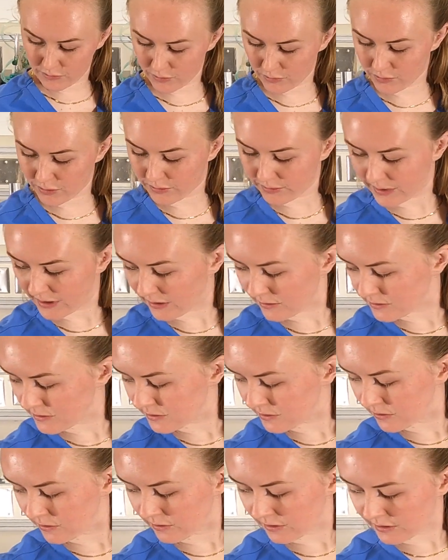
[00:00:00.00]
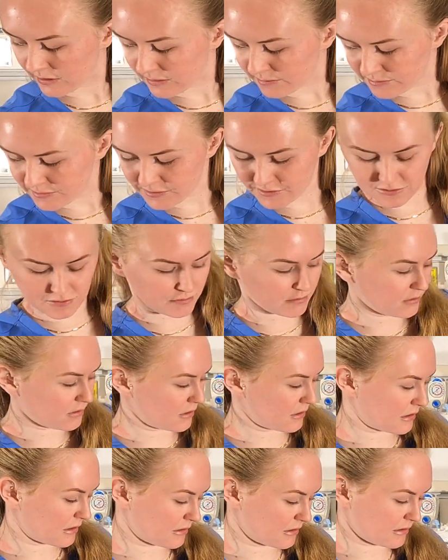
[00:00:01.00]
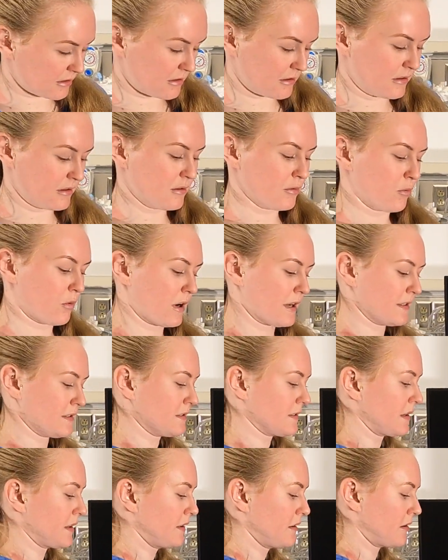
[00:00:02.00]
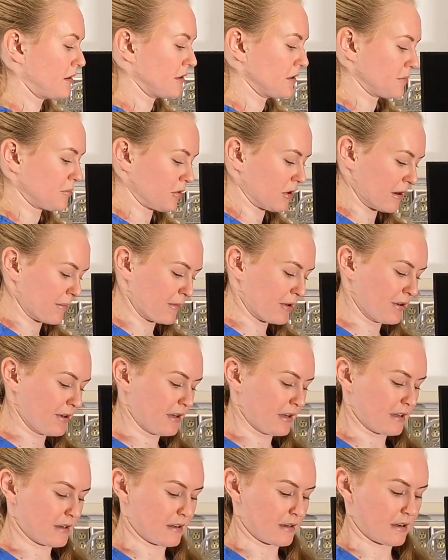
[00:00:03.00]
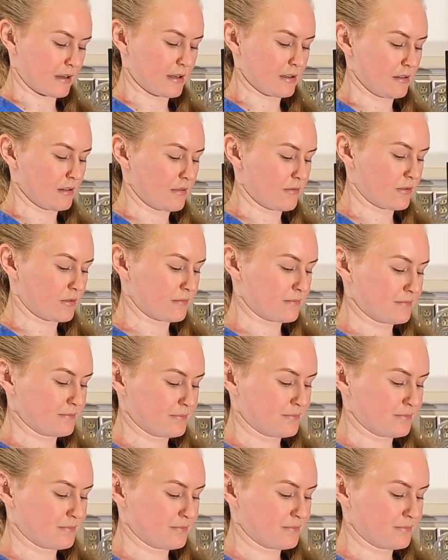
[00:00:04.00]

will prepare to hook it up to the Y site on the primary at a higher level.